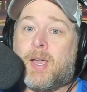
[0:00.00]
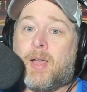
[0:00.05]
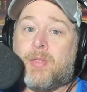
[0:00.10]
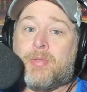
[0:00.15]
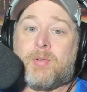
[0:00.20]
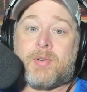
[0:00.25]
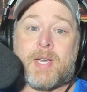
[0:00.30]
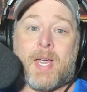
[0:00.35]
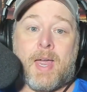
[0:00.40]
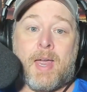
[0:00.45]

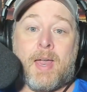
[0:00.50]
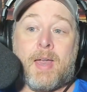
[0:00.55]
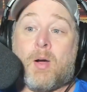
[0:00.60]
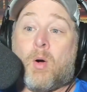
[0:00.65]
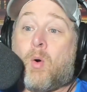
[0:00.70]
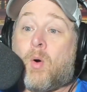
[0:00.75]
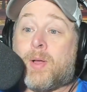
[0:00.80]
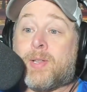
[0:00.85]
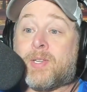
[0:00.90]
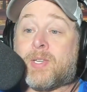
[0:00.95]
other day
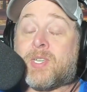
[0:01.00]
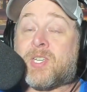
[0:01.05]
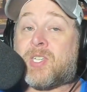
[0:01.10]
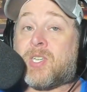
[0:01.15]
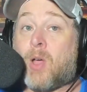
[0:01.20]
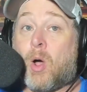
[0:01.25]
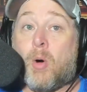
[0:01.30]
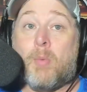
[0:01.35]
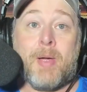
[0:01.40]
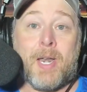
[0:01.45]
on
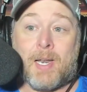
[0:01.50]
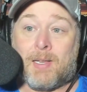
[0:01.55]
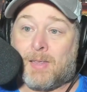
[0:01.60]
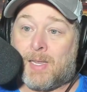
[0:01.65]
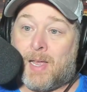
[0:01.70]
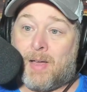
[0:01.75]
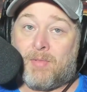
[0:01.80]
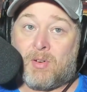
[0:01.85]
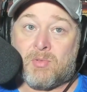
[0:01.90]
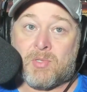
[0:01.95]
so many
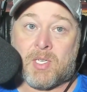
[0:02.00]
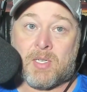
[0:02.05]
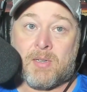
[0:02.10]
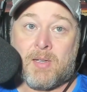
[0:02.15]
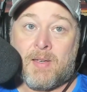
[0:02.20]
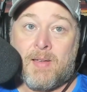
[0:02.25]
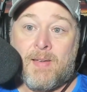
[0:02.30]
levels.